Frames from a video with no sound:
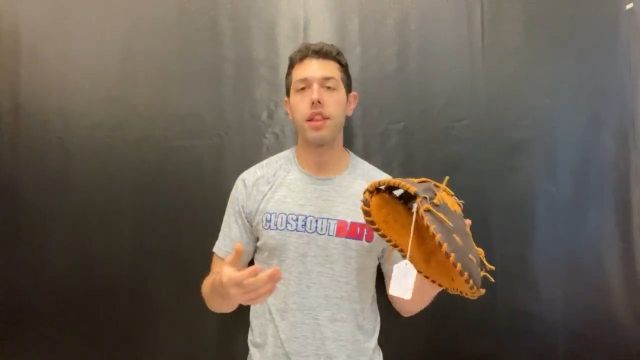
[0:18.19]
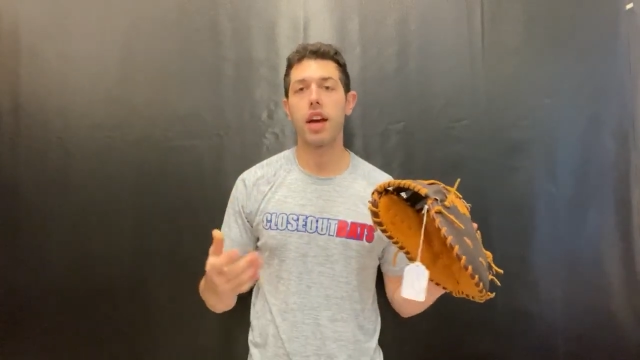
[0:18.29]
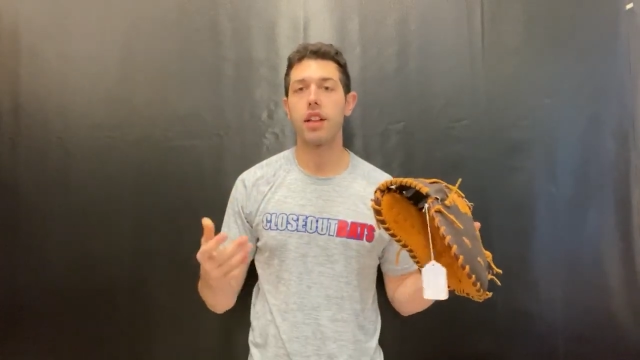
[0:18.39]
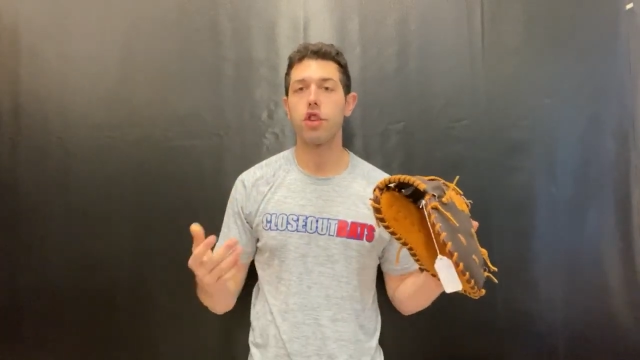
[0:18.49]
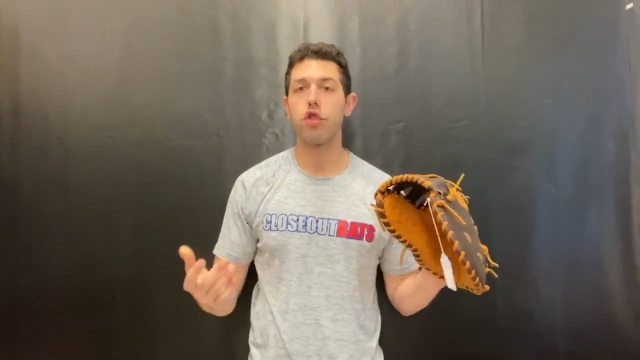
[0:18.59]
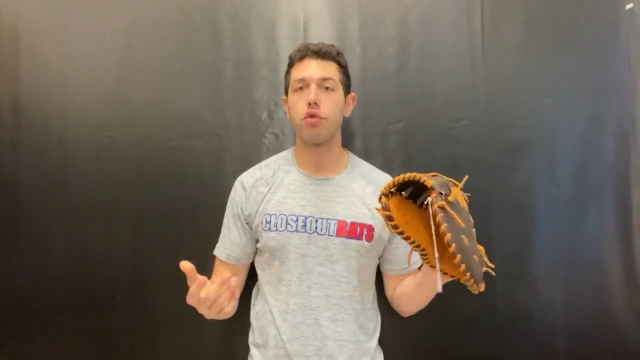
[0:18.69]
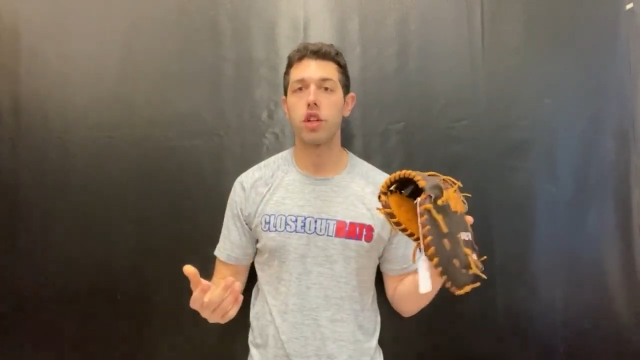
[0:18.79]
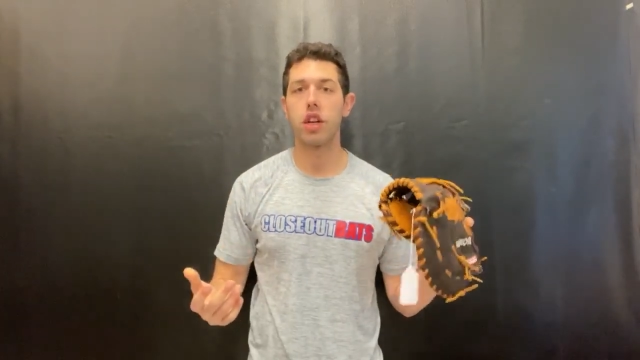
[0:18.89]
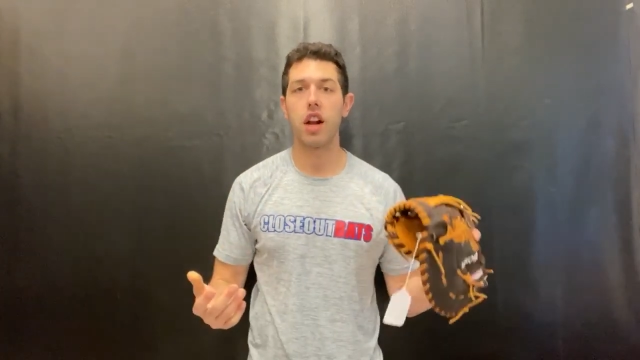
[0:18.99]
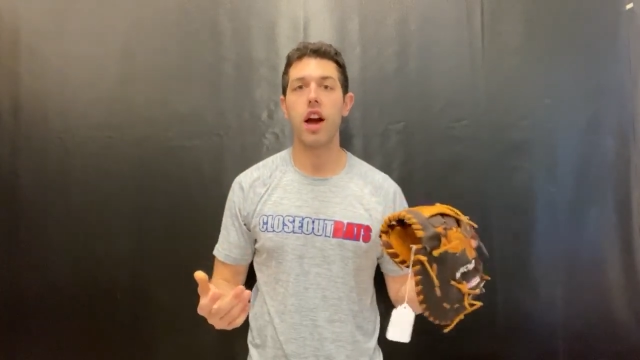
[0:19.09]
the guy that's
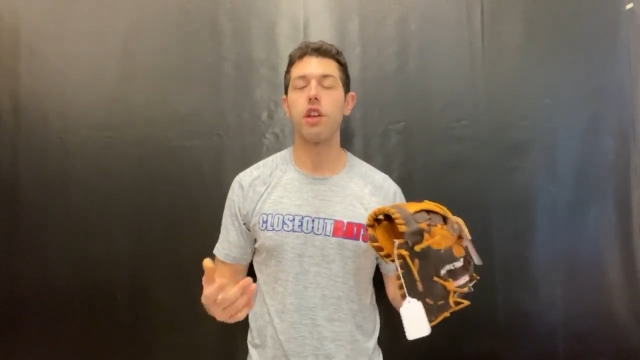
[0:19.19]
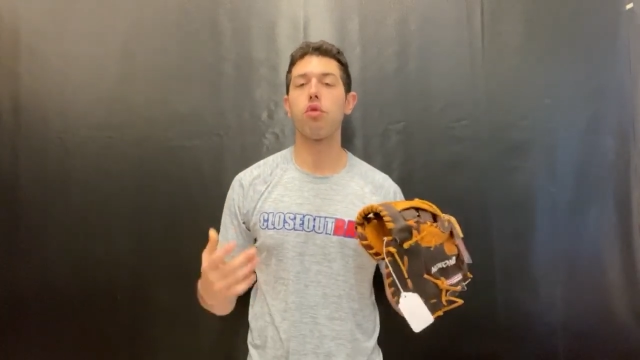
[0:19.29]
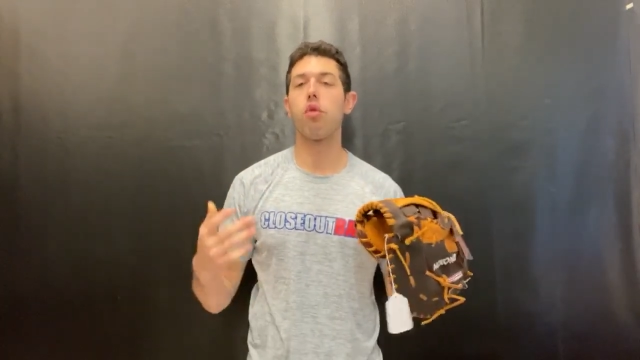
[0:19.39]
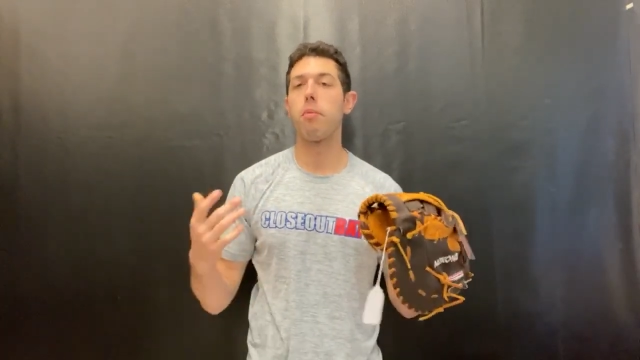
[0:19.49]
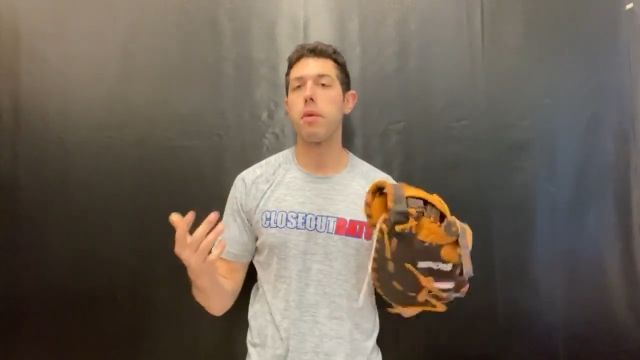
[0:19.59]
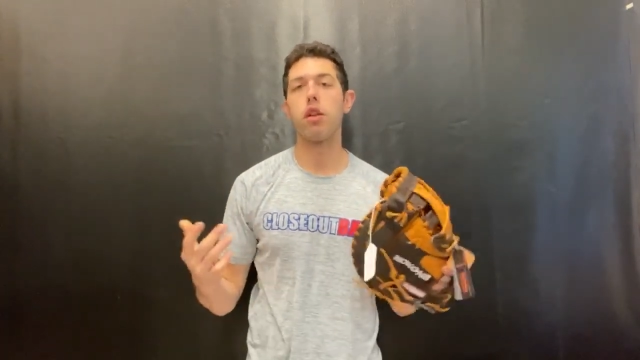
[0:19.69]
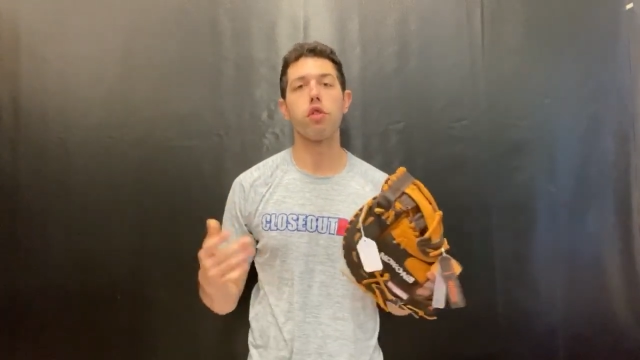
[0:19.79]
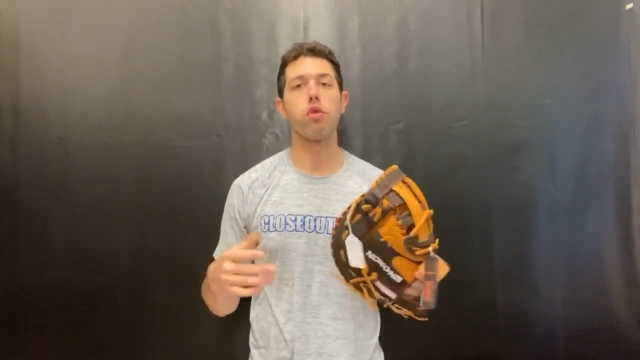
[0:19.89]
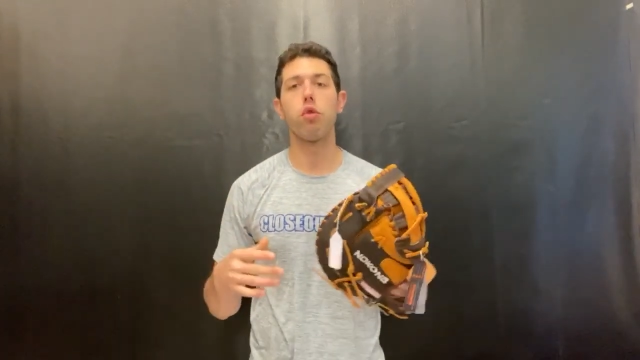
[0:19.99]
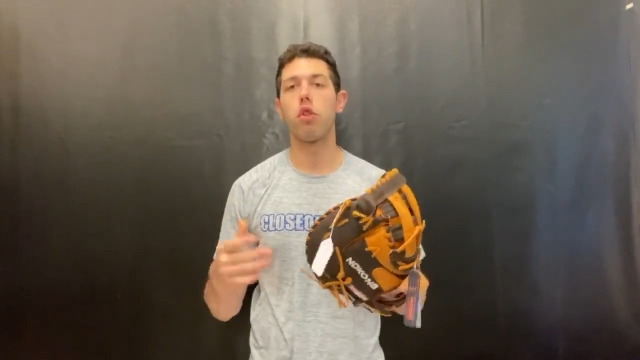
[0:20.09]
using it in high school, middle
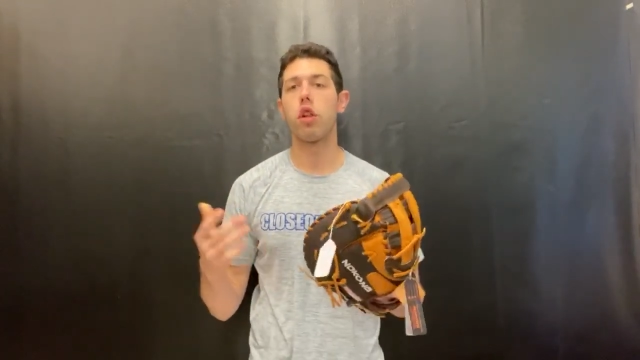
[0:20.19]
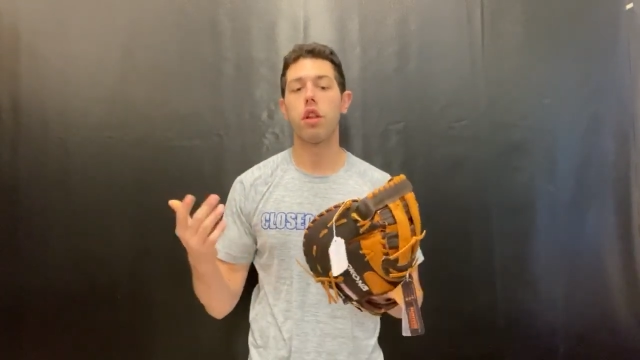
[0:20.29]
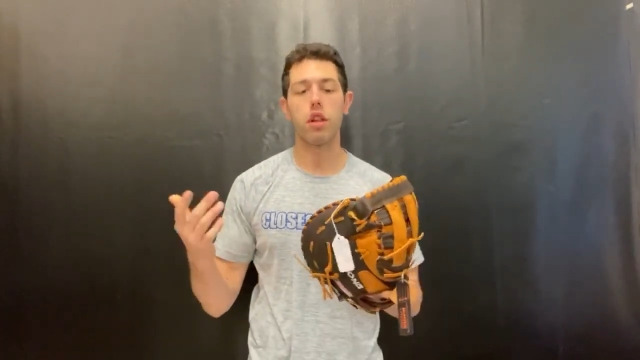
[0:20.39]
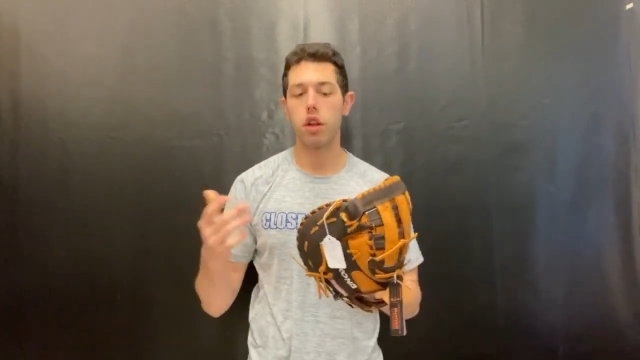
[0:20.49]
school.